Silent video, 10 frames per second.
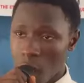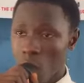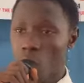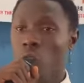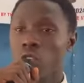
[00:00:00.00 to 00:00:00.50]

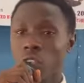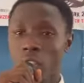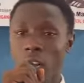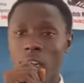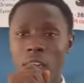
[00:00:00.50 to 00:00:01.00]
who also
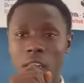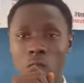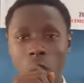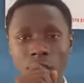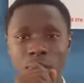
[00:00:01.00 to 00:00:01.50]
stated in
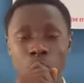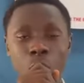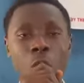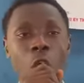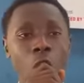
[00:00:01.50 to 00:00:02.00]
one of his
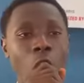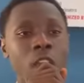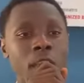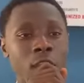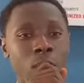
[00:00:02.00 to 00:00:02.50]
books
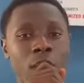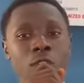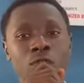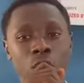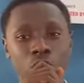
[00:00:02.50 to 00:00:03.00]
called
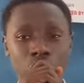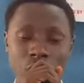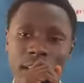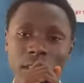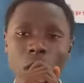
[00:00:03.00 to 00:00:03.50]
Education for the
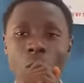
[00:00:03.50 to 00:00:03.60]
Students,